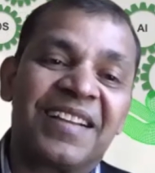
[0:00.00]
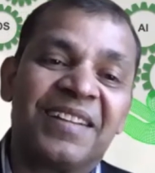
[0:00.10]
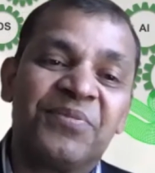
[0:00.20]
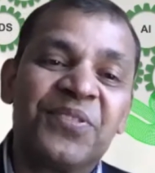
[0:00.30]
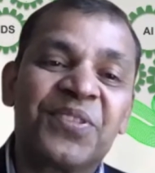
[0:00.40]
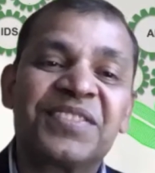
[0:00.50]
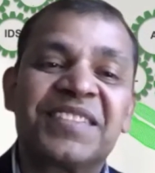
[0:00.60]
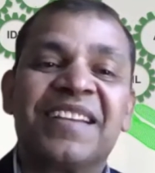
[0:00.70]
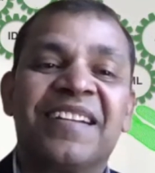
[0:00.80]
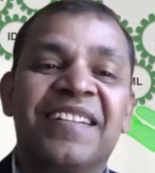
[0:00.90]

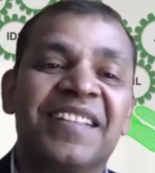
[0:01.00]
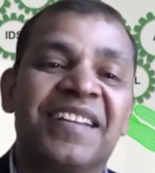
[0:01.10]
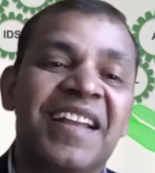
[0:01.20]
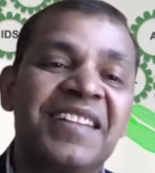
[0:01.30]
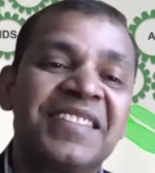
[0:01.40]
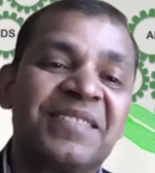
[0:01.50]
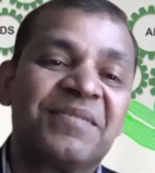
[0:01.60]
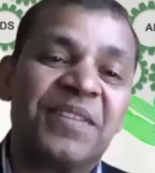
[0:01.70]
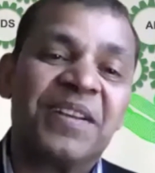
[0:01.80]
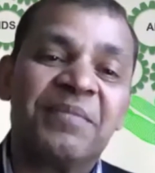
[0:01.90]
focusing on the
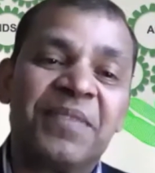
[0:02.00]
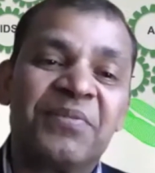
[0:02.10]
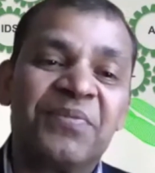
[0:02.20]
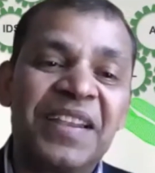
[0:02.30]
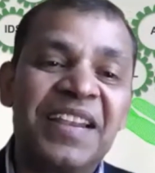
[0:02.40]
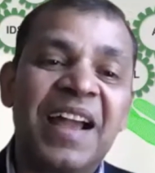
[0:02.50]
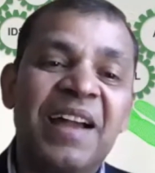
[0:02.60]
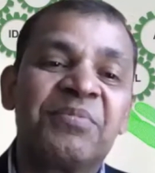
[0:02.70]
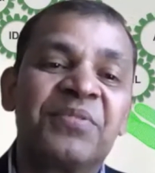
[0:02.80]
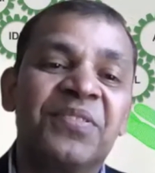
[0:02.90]
ransomware, but we
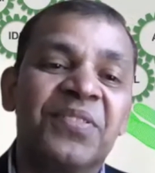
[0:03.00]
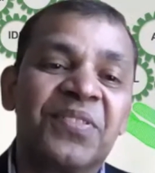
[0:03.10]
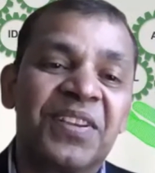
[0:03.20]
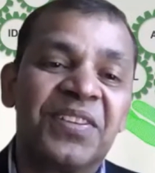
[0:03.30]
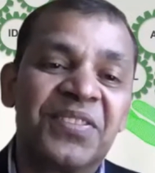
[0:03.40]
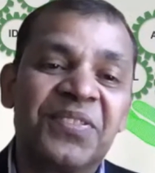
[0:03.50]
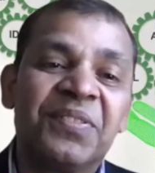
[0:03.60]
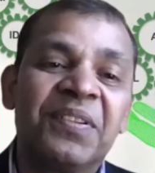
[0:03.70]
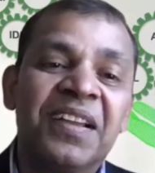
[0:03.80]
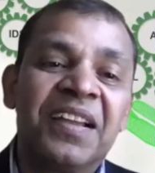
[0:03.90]
have to look
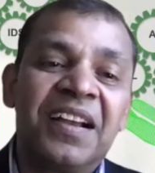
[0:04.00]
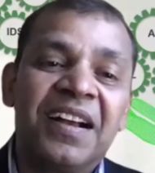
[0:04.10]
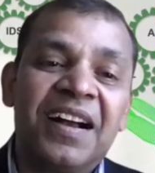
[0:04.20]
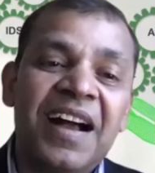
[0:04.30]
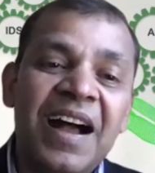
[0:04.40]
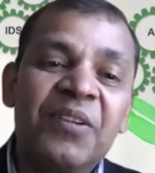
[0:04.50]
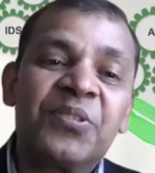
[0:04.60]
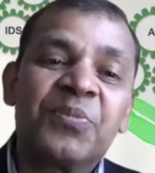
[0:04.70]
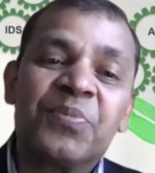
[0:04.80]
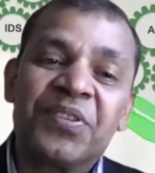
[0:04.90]
into
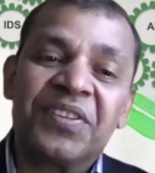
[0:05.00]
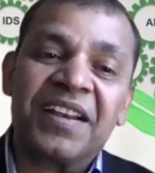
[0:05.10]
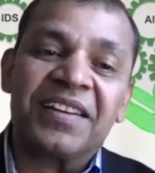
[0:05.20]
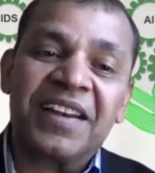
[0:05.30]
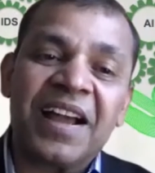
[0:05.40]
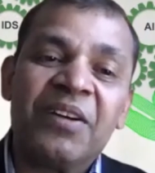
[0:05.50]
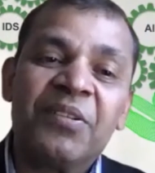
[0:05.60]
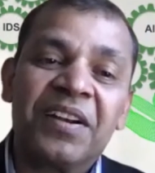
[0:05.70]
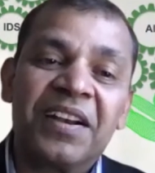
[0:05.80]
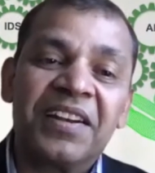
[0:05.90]
how to protect
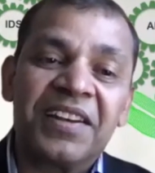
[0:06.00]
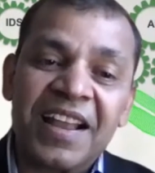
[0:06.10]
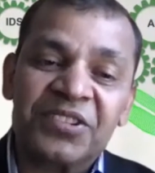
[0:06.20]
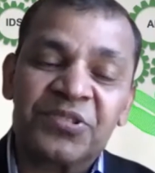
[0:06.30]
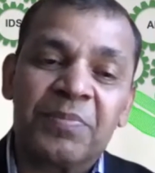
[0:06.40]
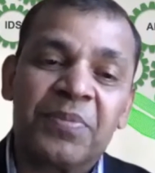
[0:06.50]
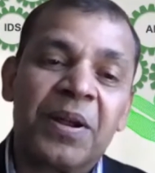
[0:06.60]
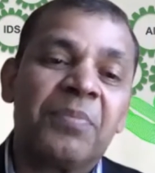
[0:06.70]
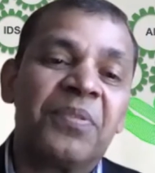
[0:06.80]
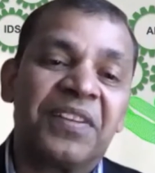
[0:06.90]
our intellectual
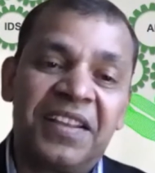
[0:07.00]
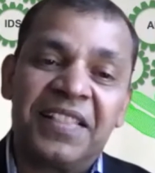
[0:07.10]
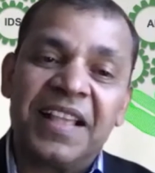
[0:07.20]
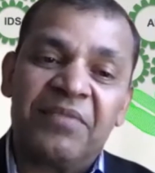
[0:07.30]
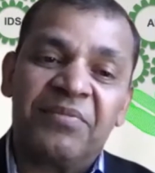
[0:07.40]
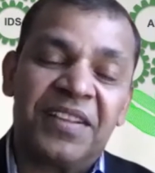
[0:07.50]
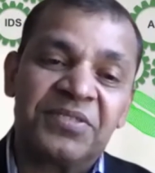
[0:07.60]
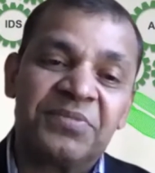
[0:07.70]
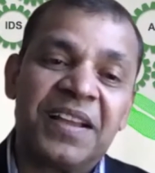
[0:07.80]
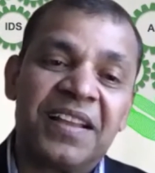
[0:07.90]
property theft
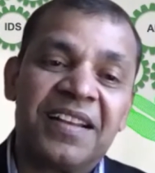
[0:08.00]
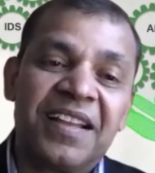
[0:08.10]
as well.